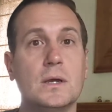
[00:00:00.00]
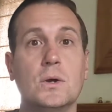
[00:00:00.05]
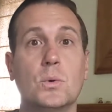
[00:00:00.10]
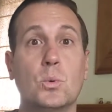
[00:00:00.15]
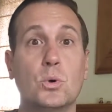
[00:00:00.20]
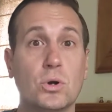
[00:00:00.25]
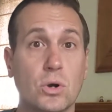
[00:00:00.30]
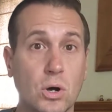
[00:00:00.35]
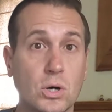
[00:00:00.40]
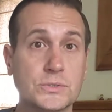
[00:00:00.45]

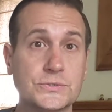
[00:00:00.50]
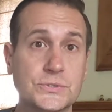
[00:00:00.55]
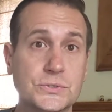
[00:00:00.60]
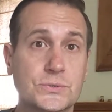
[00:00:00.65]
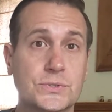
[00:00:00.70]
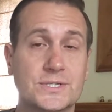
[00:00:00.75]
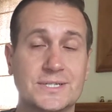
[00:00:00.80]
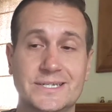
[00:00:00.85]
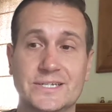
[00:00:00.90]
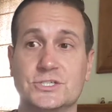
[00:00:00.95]
We're also
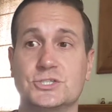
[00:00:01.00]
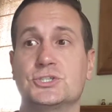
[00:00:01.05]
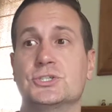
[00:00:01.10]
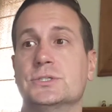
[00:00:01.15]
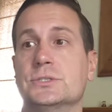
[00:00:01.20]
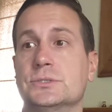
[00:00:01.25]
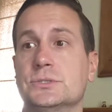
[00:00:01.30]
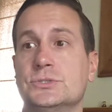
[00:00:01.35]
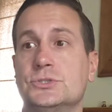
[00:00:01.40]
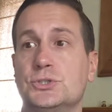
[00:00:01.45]

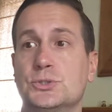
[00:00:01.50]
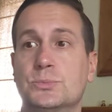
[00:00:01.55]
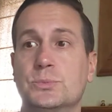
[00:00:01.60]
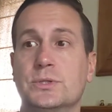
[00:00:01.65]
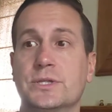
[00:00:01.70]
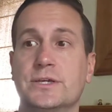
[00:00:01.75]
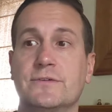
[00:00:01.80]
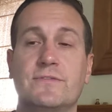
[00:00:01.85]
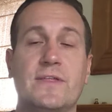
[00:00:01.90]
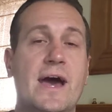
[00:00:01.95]
conditioned to
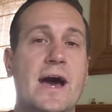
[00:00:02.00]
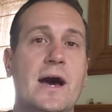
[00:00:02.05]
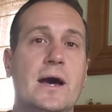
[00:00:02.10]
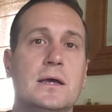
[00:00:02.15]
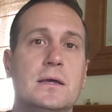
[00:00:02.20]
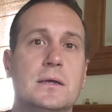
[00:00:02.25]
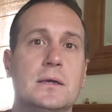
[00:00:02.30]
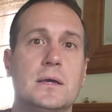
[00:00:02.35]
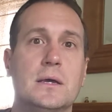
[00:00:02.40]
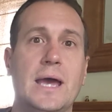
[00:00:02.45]
believe
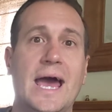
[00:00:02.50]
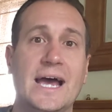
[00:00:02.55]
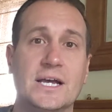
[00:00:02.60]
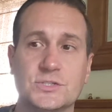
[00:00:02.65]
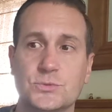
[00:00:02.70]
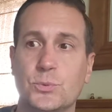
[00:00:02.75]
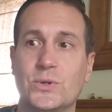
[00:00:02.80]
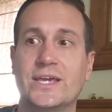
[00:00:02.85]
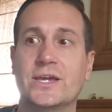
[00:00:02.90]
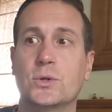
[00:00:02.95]
that
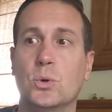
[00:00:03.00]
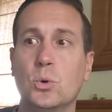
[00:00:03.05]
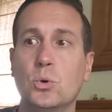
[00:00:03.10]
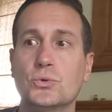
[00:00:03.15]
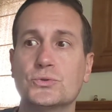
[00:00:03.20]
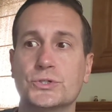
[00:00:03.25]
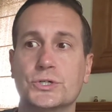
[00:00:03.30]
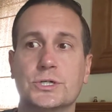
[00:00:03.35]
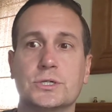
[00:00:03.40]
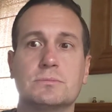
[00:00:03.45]
as we get
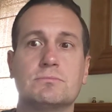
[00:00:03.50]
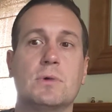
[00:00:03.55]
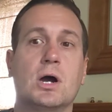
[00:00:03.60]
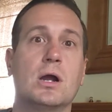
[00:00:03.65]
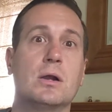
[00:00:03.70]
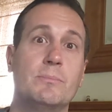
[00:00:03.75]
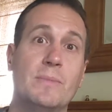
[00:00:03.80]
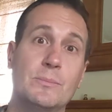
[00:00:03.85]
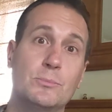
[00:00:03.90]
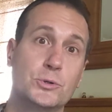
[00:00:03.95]
older,
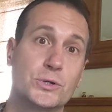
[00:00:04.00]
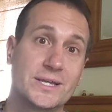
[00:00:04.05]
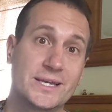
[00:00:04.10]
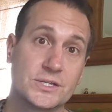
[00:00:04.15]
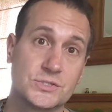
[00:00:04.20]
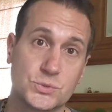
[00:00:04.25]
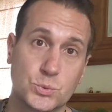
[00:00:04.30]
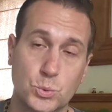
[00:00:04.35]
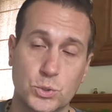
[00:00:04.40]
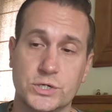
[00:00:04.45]
our memory
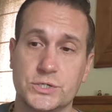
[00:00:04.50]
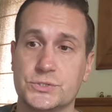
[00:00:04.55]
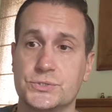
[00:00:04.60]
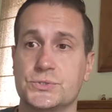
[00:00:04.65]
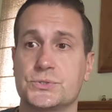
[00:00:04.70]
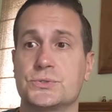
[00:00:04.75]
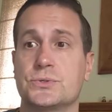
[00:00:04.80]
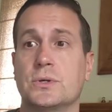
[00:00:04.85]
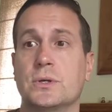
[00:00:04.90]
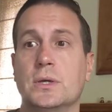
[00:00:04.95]
gets
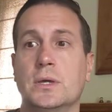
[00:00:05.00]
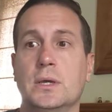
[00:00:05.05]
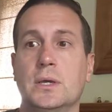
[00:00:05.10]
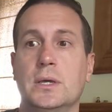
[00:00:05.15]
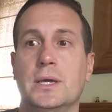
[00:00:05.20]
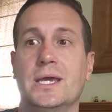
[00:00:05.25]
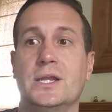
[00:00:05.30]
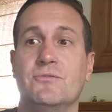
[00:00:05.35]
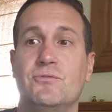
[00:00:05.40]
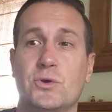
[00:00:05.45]
worse.
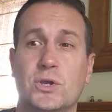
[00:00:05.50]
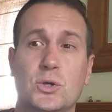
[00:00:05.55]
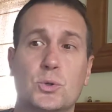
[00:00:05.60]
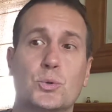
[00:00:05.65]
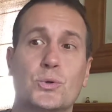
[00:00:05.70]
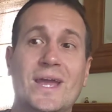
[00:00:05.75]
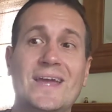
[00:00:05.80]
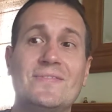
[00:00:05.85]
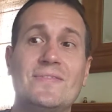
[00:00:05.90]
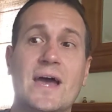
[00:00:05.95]
And if we
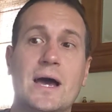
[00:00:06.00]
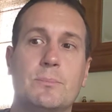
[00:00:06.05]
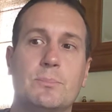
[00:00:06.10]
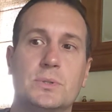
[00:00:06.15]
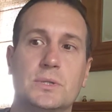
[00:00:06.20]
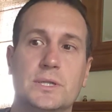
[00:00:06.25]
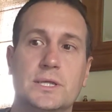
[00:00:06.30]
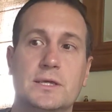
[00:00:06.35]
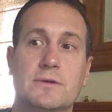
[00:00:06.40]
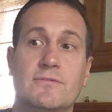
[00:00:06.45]
create that
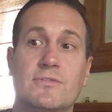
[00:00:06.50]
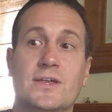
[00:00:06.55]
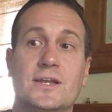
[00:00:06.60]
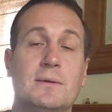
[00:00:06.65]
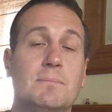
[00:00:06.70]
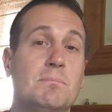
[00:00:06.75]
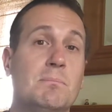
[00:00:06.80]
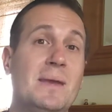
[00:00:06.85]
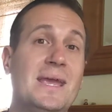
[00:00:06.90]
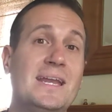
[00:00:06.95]
belief, then
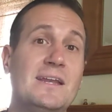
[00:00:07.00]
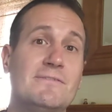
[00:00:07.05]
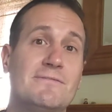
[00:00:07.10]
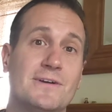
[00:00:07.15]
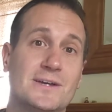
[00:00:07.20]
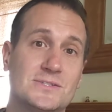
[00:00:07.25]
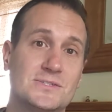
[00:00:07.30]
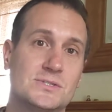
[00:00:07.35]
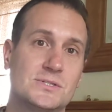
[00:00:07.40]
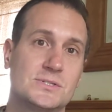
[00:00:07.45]
it
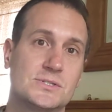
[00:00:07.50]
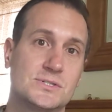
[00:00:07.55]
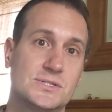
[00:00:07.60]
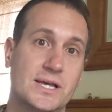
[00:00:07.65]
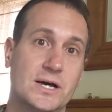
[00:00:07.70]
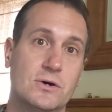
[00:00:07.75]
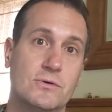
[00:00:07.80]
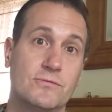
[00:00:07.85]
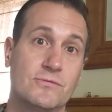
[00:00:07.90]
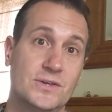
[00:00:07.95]
manifests
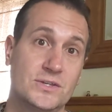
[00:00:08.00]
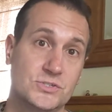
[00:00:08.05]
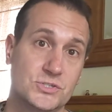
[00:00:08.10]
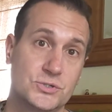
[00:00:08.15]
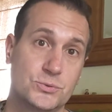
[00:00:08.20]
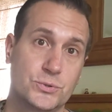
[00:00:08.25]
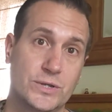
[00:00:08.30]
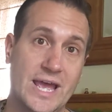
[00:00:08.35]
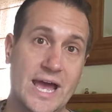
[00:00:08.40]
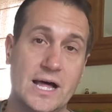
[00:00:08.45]
itself
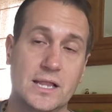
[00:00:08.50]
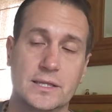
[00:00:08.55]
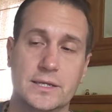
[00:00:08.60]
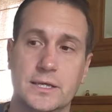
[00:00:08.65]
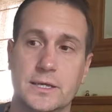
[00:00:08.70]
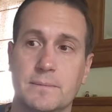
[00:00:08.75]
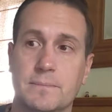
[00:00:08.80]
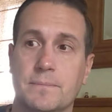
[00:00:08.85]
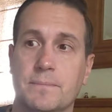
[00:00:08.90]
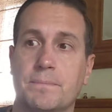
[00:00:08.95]
into reality.